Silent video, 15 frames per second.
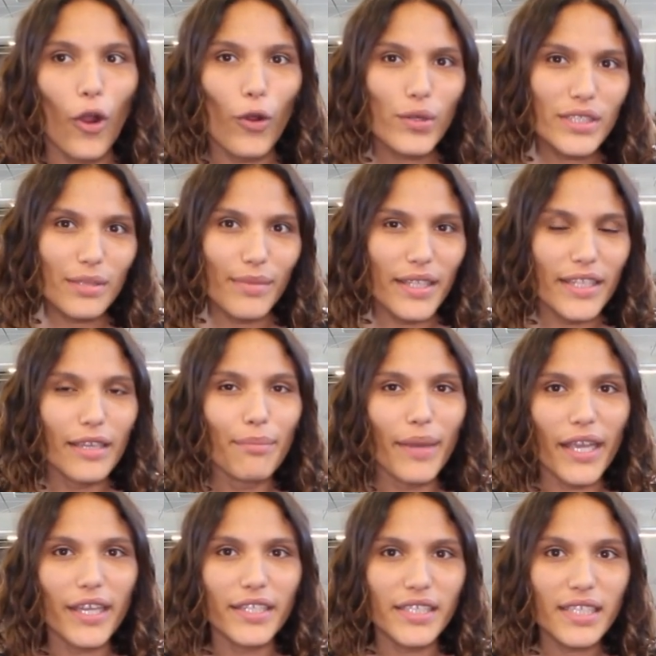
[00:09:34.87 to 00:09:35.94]
Ultimately,
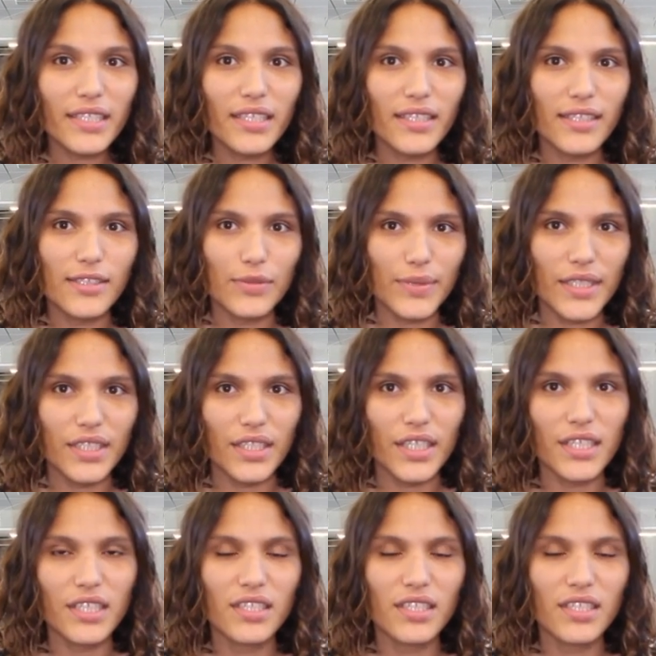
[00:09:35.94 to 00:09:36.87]
by conducting this research,